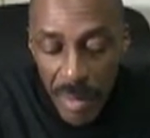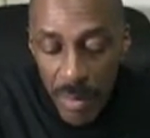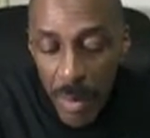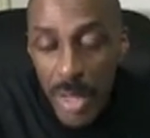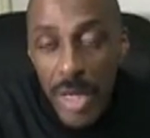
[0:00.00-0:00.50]

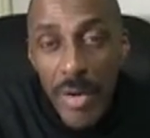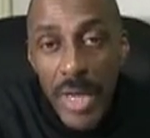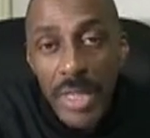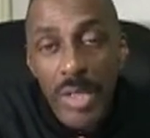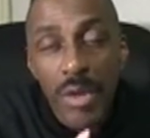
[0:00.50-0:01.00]
one
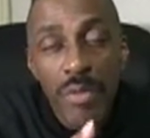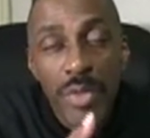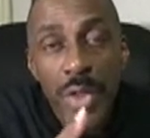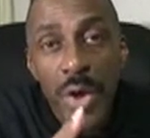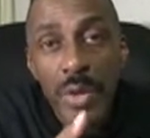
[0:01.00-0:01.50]
direction
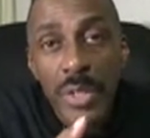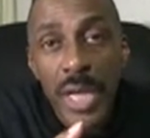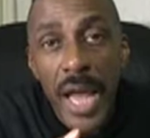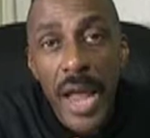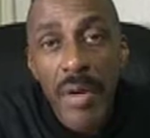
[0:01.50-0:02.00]
of
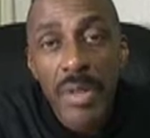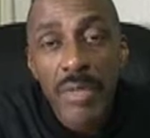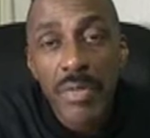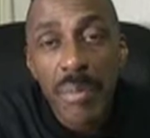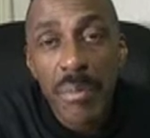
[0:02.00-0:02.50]
those areas
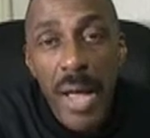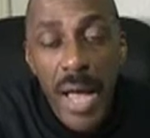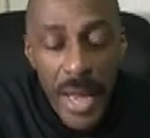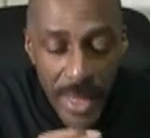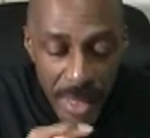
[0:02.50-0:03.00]
of the
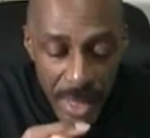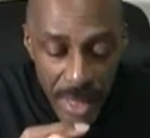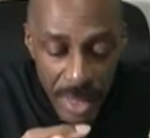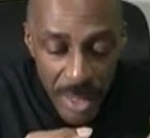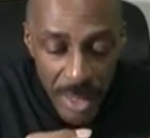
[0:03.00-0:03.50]
mind,
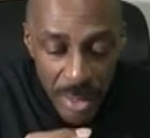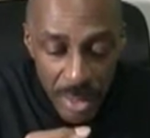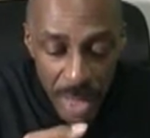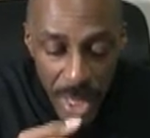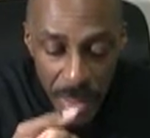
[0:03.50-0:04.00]
the
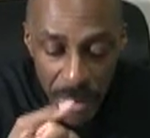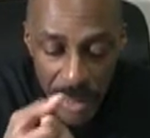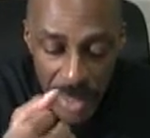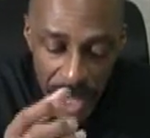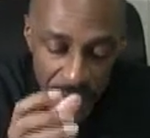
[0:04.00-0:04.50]

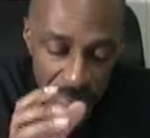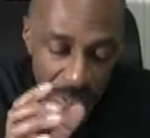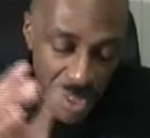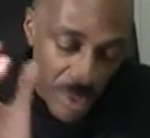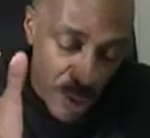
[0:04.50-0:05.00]
dream and the
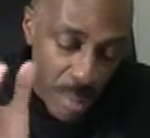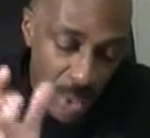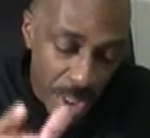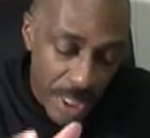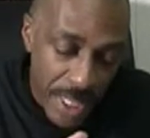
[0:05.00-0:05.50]
vision, all
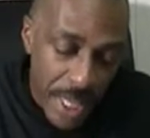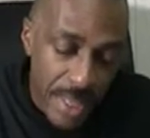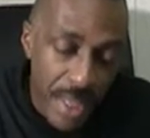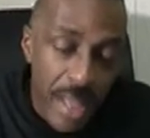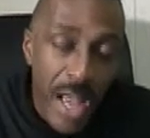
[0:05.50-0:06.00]
pulling
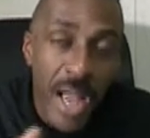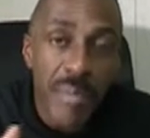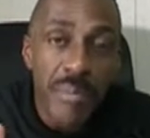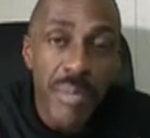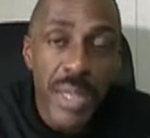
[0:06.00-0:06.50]
together
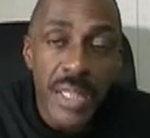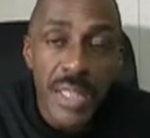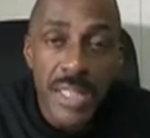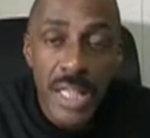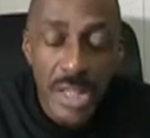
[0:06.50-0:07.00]
and
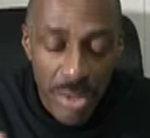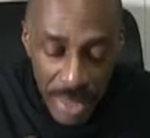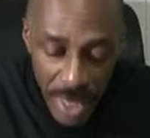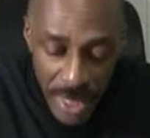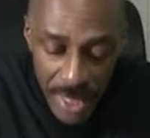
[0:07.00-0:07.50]
being
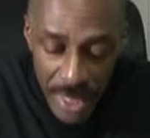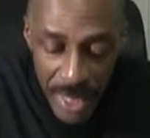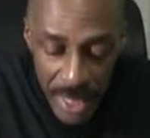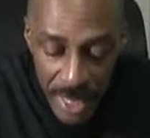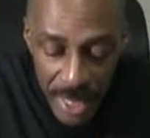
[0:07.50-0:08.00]
centralized,
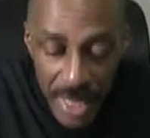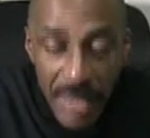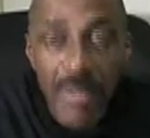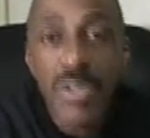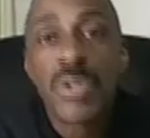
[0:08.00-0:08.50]

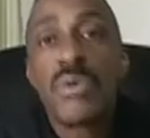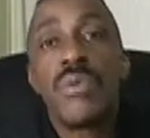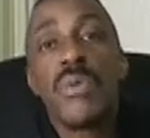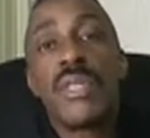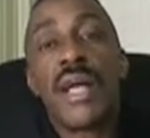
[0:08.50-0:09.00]
giving
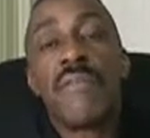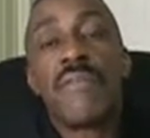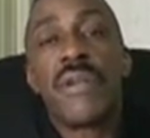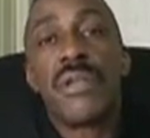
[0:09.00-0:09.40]
you that